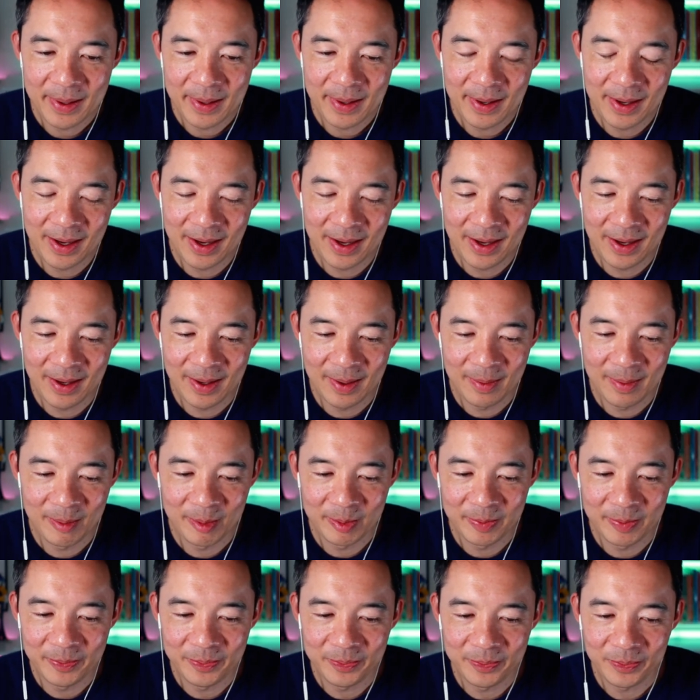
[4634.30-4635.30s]

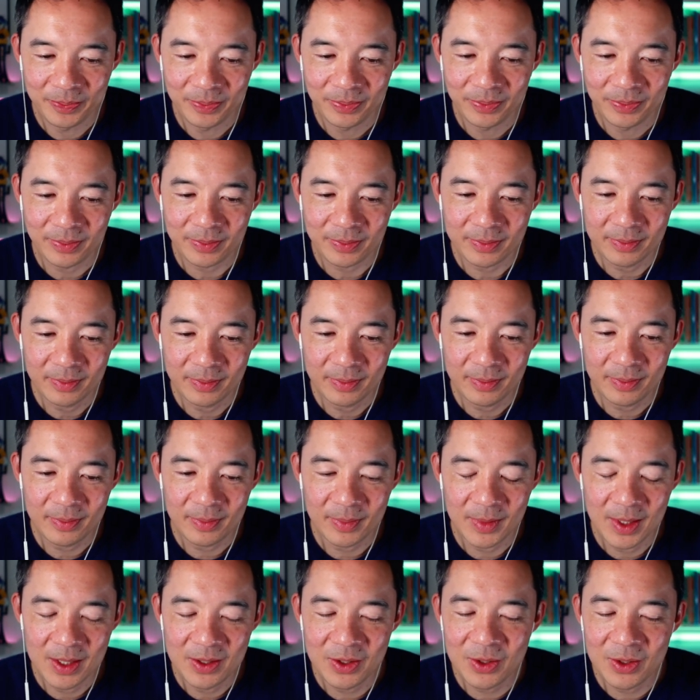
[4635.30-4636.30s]

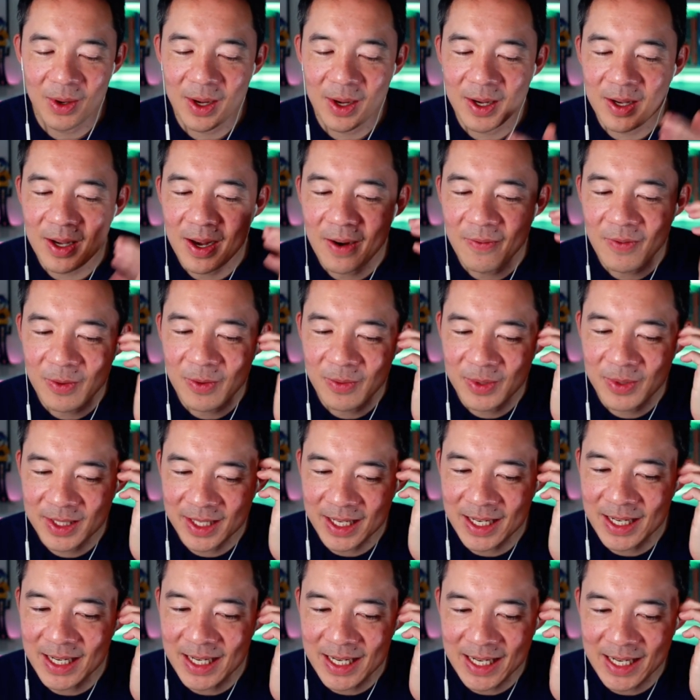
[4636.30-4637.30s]
So I never was
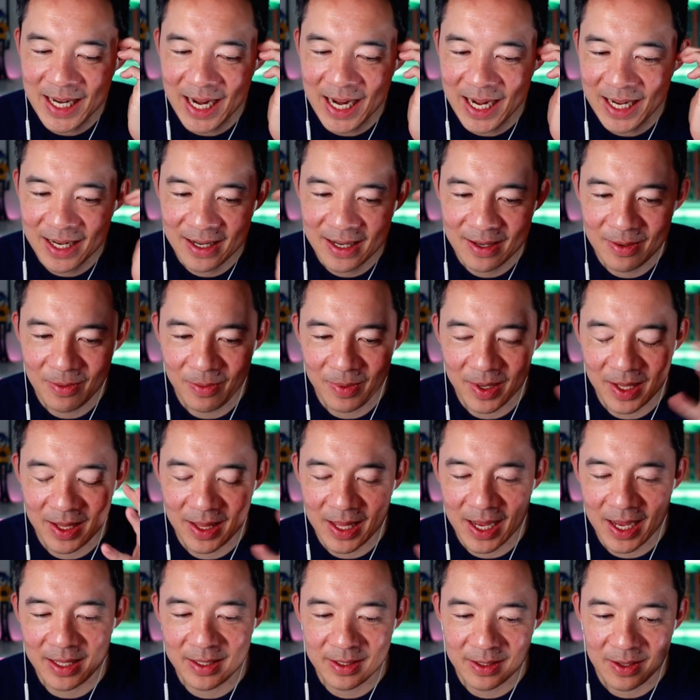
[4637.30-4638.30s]
inundated
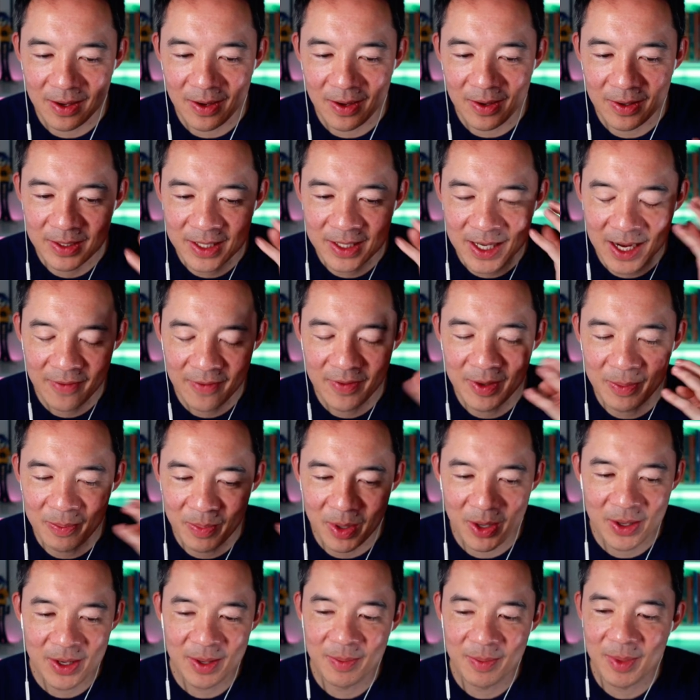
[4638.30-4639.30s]
with that song to have it
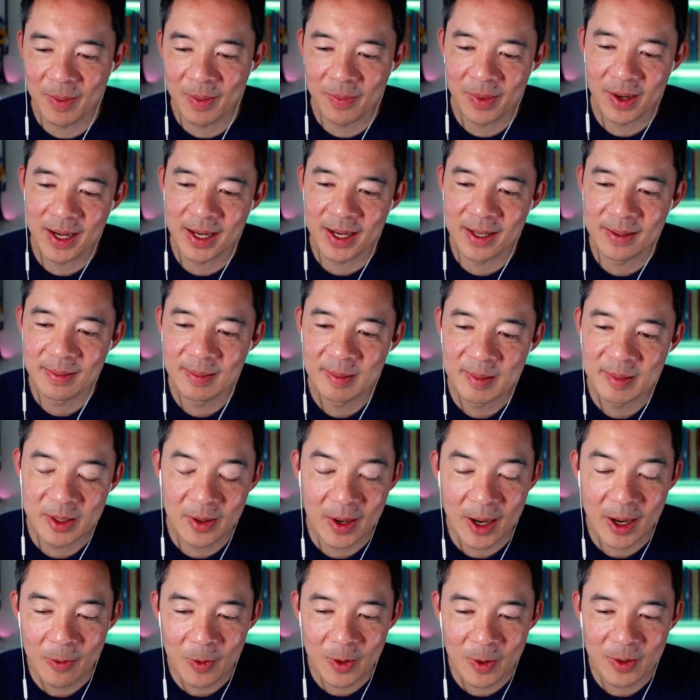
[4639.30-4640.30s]
burned in my brain.
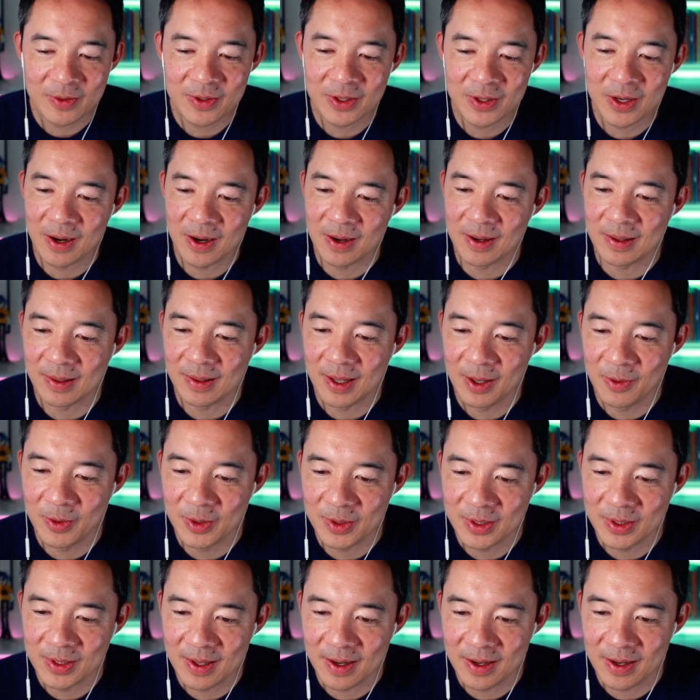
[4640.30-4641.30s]
So I won't start,
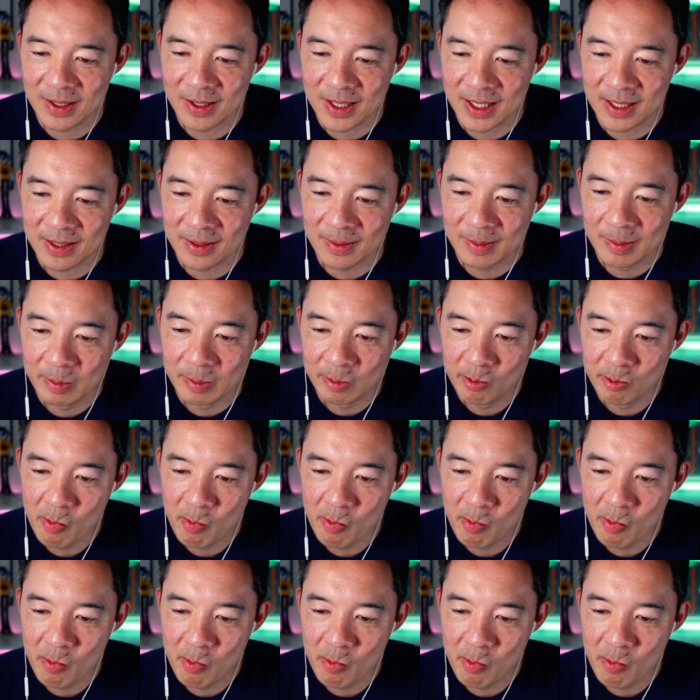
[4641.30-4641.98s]
Diesel.